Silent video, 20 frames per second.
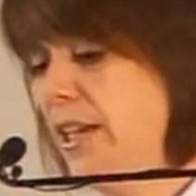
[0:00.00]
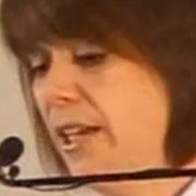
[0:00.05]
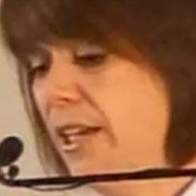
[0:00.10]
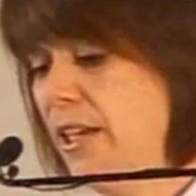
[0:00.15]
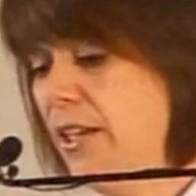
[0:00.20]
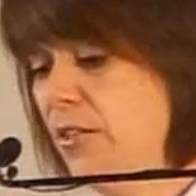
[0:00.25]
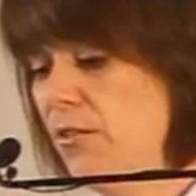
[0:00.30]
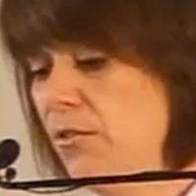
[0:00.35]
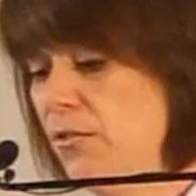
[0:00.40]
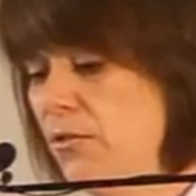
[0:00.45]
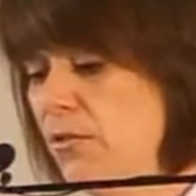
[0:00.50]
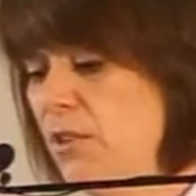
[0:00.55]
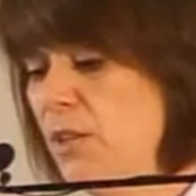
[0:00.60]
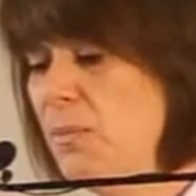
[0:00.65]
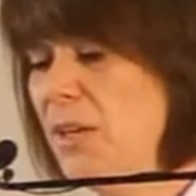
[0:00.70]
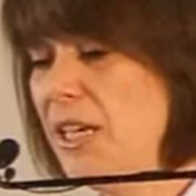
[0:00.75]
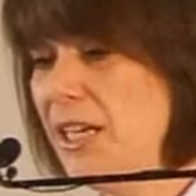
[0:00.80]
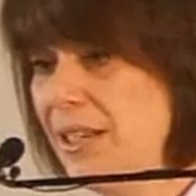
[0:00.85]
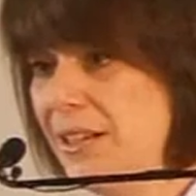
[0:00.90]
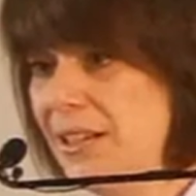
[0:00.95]
in
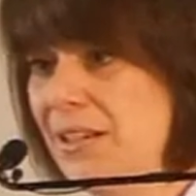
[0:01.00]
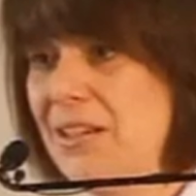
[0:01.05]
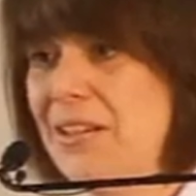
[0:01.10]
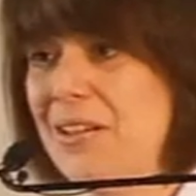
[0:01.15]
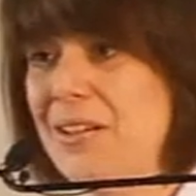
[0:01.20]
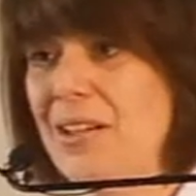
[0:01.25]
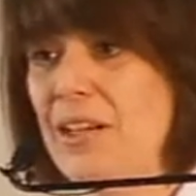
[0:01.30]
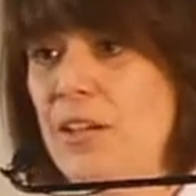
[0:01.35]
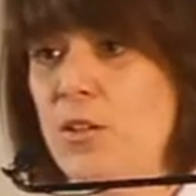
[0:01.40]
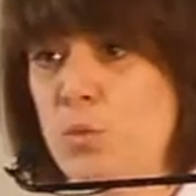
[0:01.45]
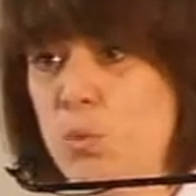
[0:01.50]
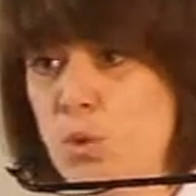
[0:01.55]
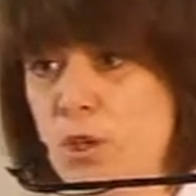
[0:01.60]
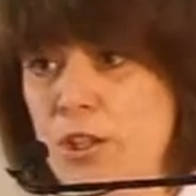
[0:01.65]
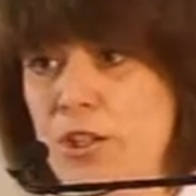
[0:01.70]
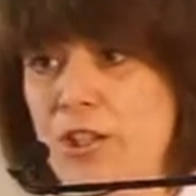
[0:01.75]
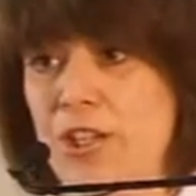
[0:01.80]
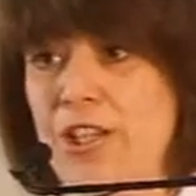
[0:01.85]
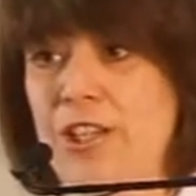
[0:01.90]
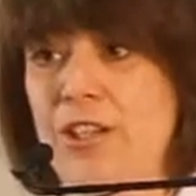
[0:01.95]
remaining in and
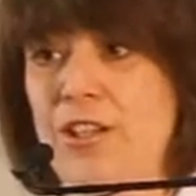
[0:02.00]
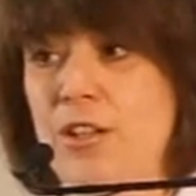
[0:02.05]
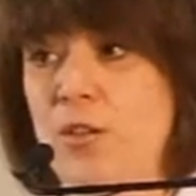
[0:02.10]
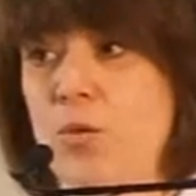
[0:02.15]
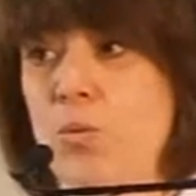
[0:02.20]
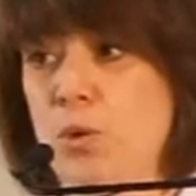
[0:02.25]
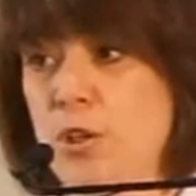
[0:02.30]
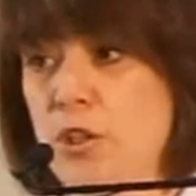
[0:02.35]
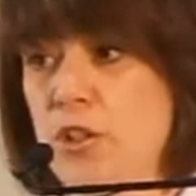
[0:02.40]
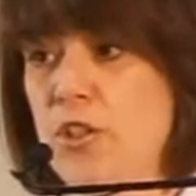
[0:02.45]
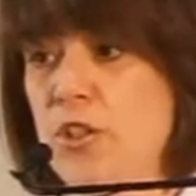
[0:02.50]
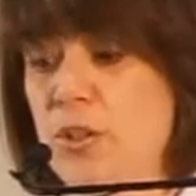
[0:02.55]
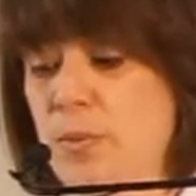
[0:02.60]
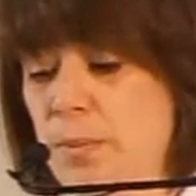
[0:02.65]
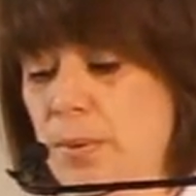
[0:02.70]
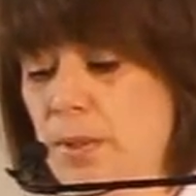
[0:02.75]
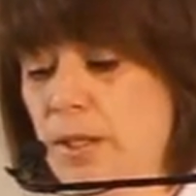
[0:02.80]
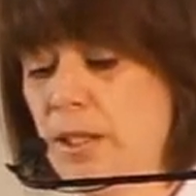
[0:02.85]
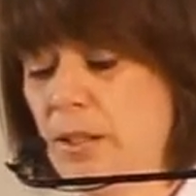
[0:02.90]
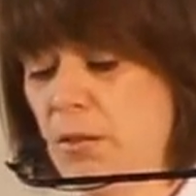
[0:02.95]
working and
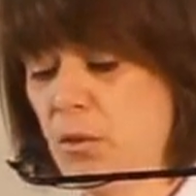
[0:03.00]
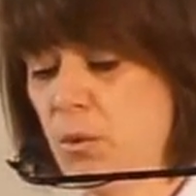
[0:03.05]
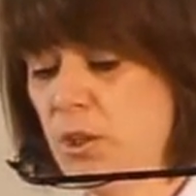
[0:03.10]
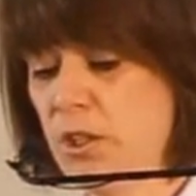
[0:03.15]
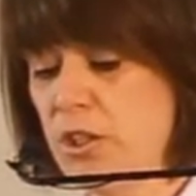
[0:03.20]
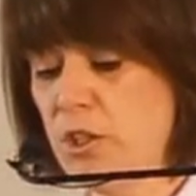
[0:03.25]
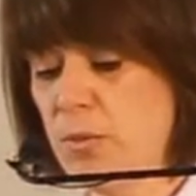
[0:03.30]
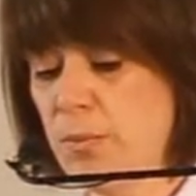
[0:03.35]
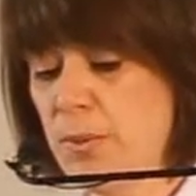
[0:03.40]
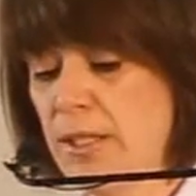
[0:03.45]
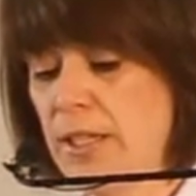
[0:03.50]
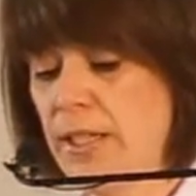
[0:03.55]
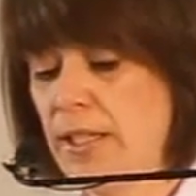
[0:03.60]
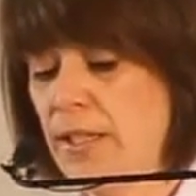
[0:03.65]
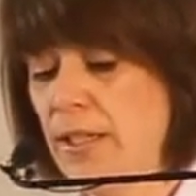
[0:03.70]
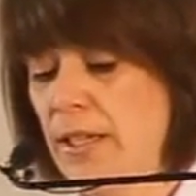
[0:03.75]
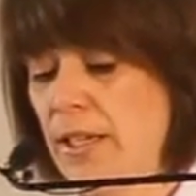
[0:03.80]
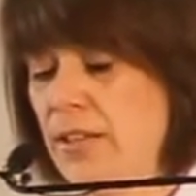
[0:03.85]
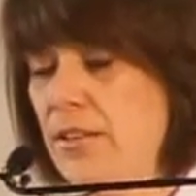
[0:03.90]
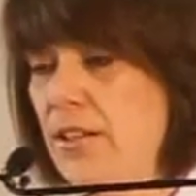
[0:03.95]
worshipping
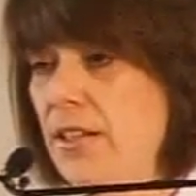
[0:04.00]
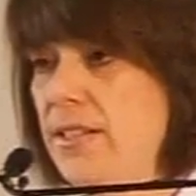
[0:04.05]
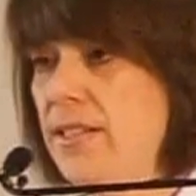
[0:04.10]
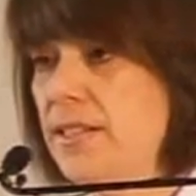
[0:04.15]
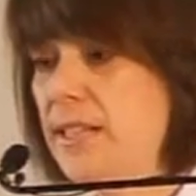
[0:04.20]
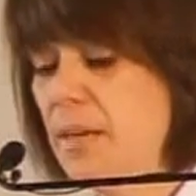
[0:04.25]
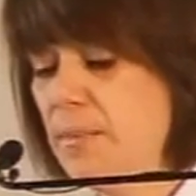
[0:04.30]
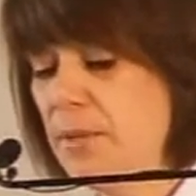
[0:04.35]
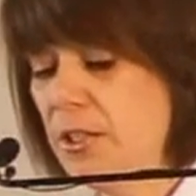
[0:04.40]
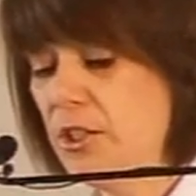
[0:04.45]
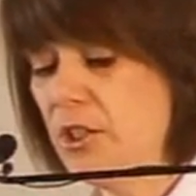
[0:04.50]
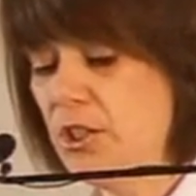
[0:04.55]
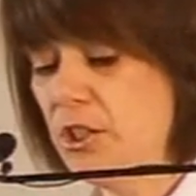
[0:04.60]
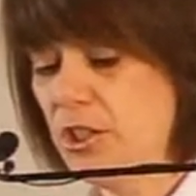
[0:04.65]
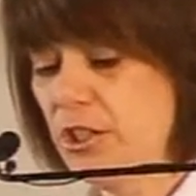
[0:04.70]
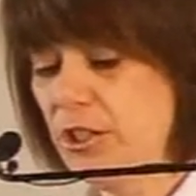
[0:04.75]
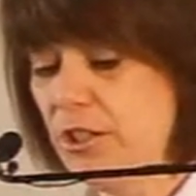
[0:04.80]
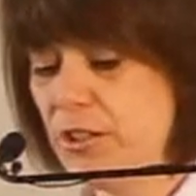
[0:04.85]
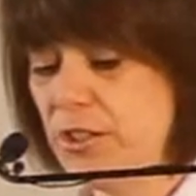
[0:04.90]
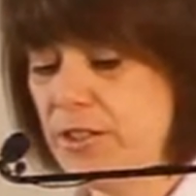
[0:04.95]
in the established
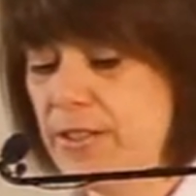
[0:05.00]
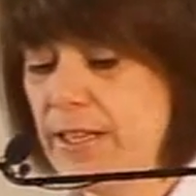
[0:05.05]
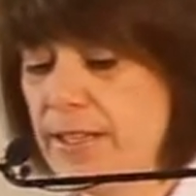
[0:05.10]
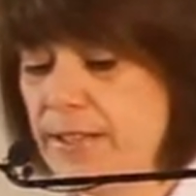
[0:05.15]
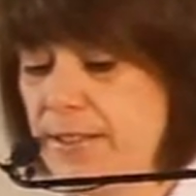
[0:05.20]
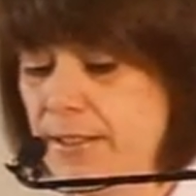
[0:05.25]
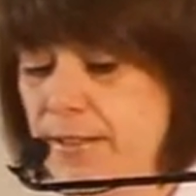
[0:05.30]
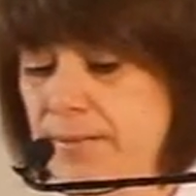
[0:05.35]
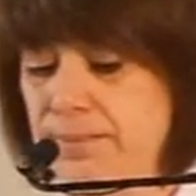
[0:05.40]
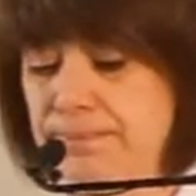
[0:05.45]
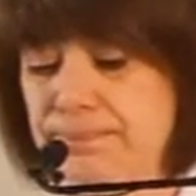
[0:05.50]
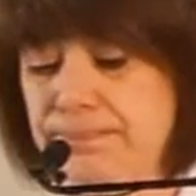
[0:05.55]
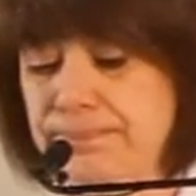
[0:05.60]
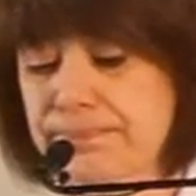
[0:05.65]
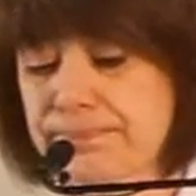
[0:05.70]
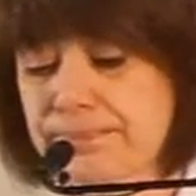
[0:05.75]
church setting.